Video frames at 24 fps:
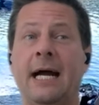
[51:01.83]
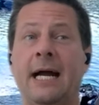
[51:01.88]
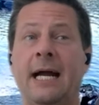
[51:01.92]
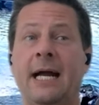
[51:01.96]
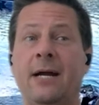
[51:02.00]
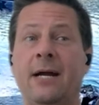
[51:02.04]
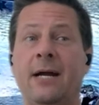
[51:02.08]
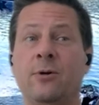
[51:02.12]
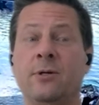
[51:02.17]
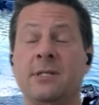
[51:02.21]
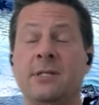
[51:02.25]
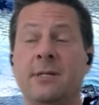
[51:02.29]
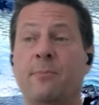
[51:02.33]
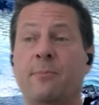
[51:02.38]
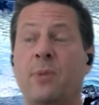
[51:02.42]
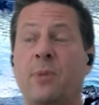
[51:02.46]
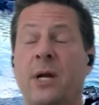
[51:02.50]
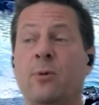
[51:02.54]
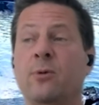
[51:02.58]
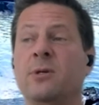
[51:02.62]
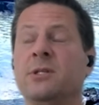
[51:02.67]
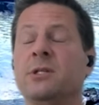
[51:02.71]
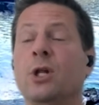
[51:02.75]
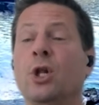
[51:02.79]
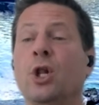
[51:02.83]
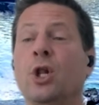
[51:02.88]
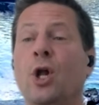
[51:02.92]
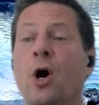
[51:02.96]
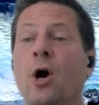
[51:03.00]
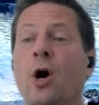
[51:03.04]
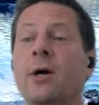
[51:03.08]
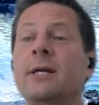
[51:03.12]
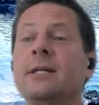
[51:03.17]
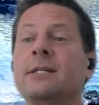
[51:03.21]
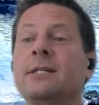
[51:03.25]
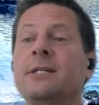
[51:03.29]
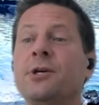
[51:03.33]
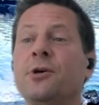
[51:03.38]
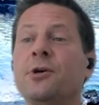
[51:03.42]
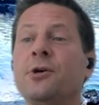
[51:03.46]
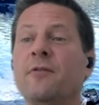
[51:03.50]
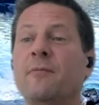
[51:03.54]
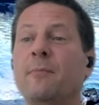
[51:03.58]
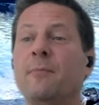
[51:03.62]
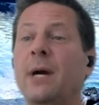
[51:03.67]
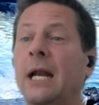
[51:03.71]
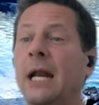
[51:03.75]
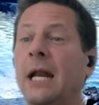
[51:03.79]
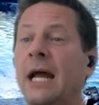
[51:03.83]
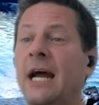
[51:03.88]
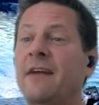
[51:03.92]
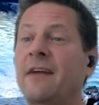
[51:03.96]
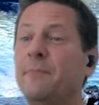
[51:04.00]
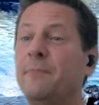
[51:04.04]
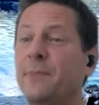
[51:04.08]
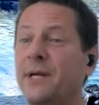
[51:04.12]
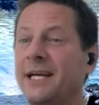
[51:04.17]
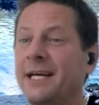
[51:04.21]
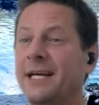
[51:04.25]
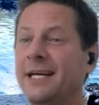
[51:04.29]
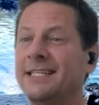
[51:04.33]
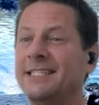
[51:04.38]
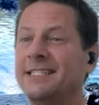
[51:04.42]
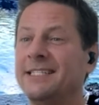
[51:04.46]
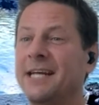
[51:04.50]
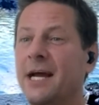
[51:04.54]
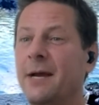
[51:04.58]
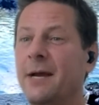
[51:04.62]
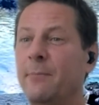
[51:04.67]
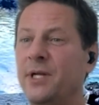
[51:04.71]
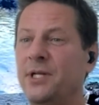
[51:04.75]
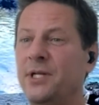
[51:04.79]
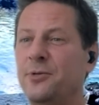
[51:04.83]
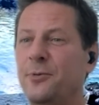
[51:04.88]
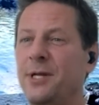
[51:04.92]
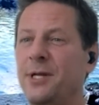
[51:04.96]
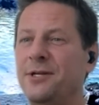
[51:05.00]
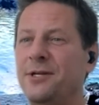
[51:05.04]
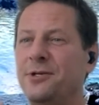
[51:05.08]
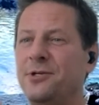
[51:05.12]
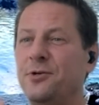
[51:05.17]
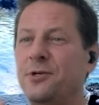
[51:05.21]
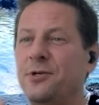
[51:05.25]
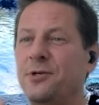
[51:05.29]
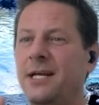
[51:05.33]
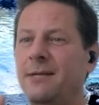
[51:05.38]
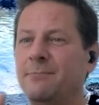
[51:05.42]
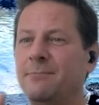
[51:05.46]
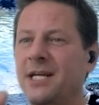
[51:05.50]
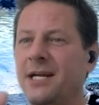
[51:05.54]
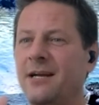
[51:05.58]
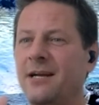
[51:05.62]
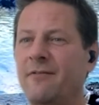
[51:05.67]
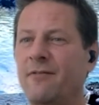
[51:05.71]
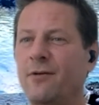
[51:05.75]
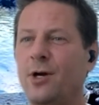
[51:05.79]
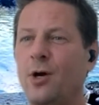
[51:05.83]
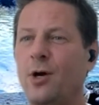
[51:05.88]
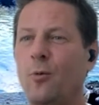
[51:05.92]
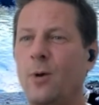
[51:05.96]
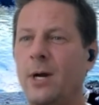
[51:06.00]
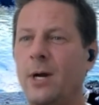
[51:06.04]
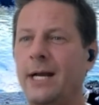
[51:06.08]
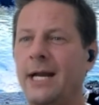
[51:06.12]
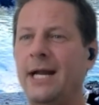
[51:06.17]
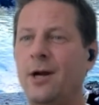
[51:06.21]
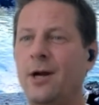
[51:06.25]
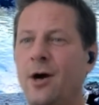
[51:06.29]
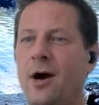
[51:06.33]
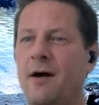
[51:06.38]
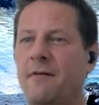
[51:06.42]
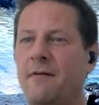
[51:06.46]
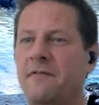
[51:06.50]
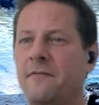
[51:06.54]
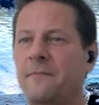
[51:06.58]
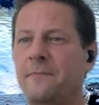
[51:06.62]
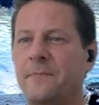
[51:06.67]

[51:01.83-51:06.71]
it was a longest year of my life because between the two teams, I never got one day off.